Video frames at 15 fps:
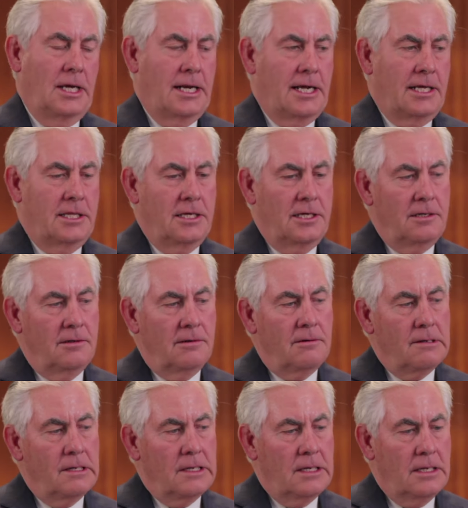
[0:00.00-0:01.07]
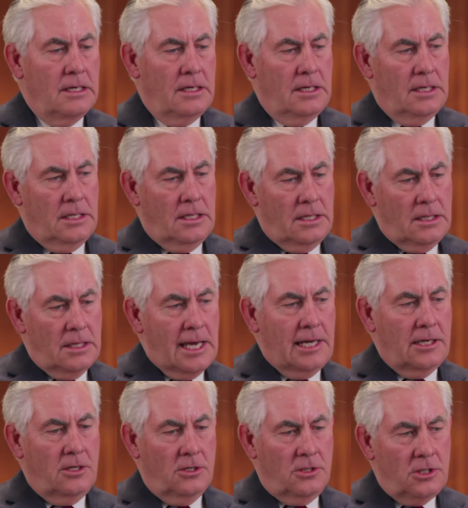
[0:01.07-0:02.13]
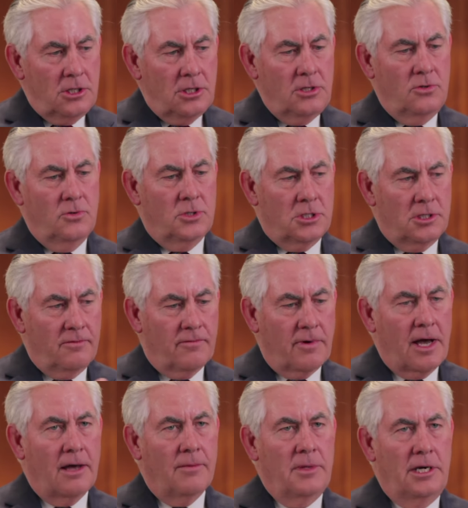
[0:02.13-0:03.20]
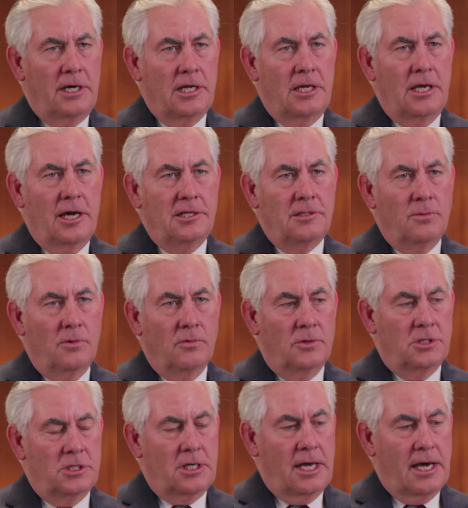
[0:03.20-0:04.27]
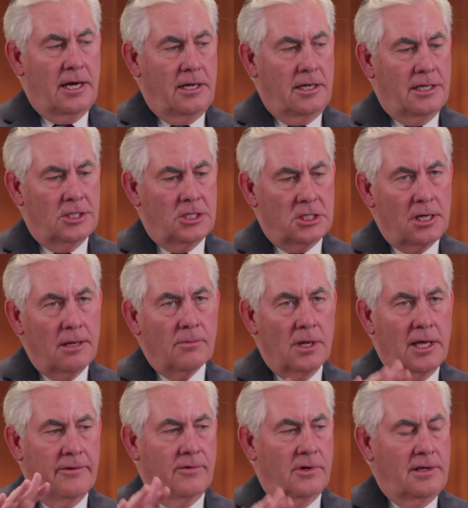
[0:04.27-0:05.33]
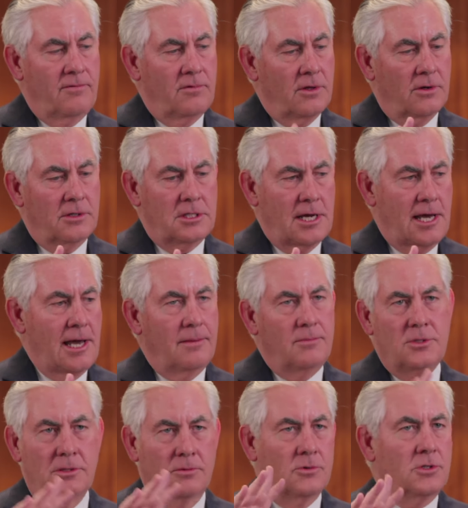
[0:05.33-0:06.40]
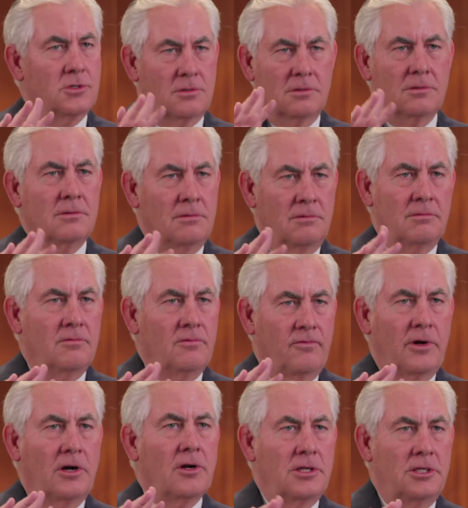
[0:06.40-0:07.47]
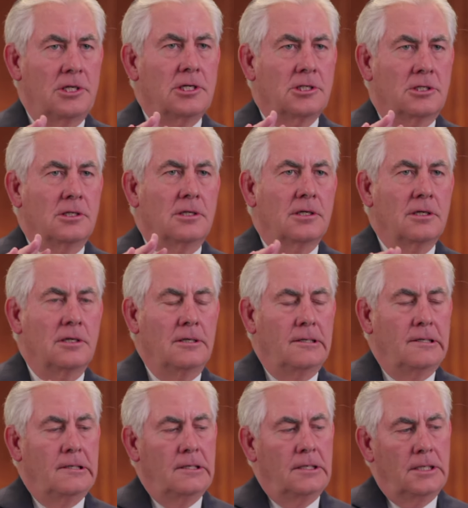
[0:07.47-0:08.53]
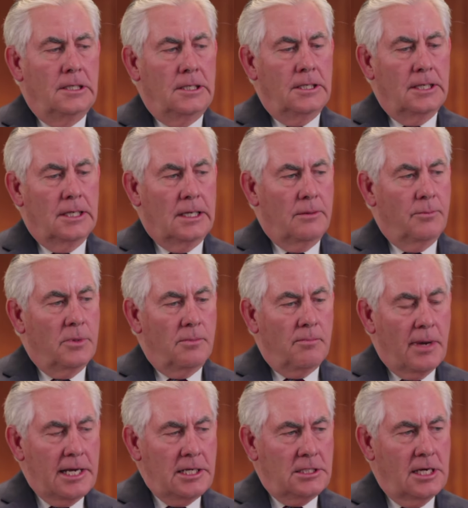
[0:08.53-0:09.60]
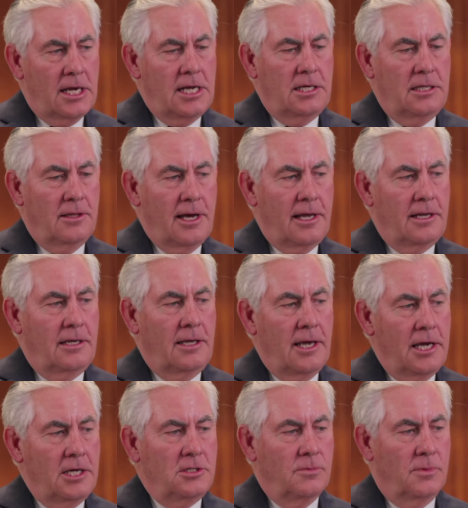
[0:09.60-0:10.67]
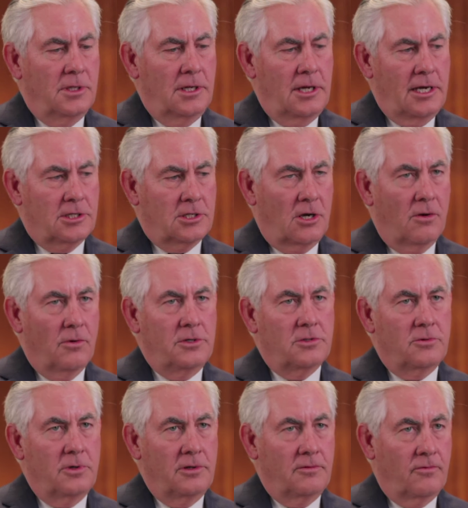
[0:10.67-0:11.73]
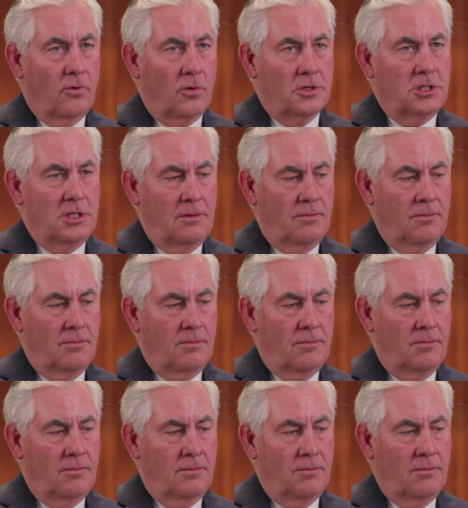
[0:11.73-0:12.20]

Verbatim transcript: more successful academically as well. So there is a huge return, I think, on any investment that, that one would make in the scouting movement in terms of what you're going to receive